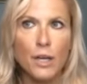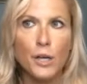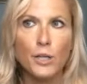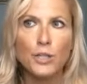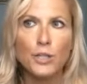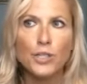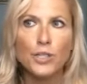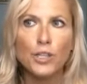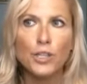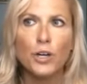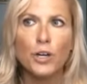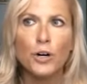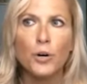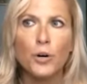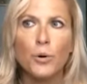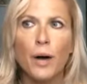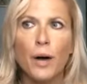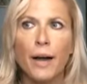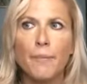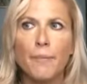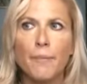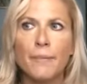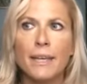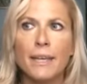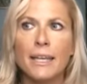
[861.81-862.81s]
So
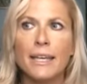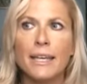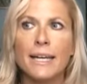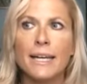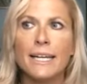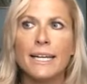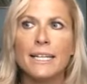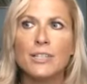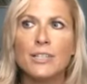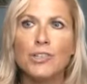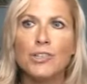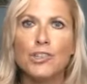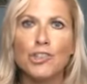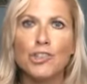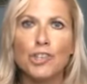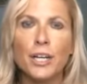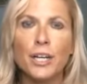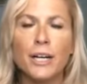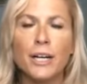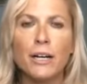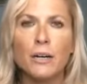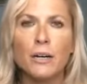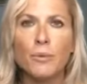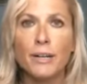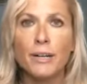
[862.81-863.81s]
I'm being guided to
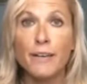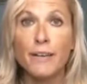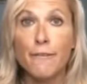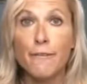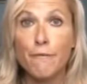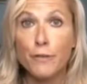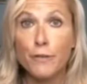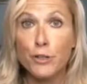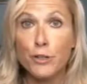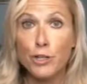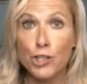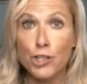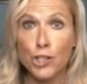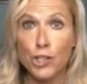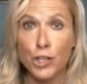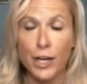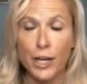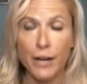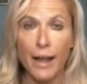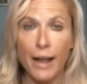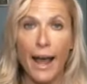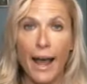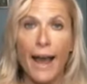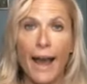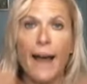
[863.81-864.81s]
share, when I first
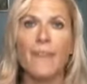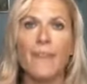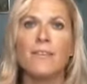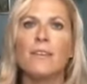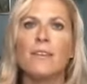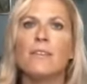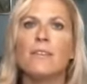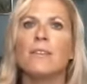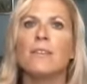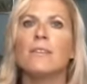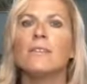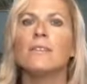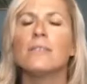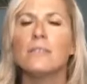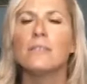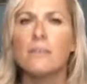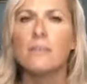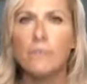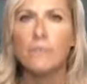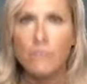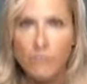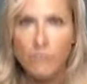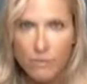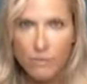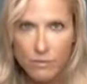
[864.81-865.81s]
started having these
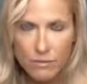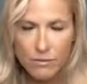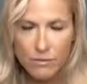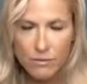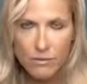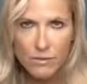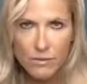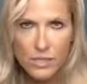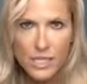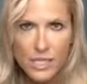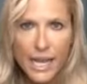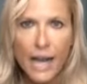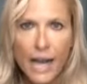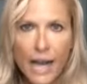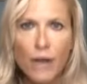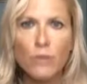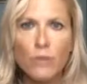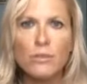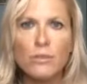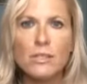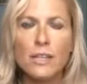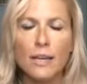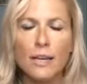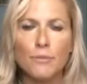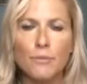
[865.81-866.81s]

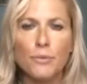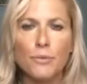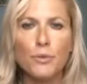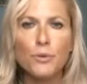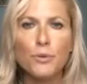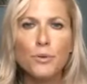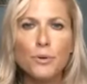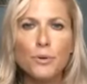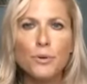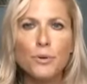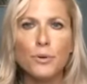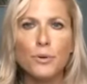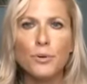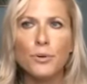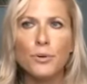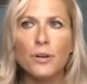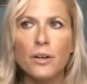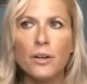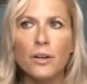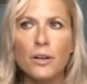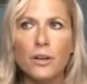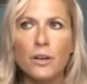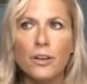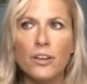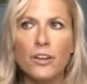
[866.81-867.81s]
sounds come through,
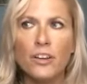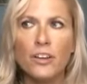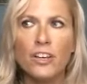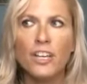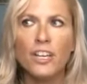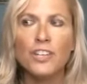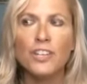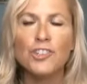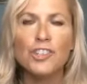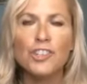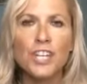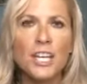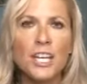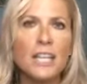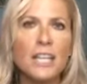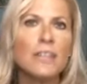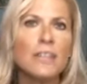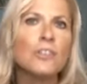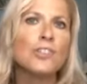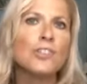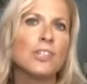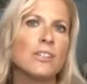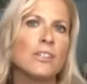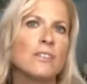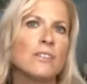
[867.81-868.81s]
it
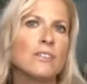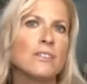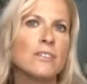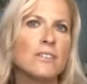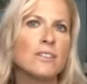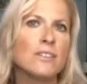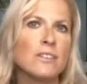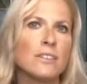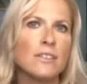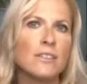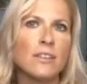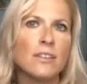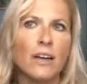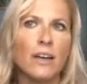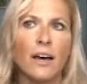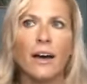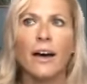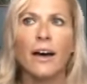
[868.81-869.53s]
changes.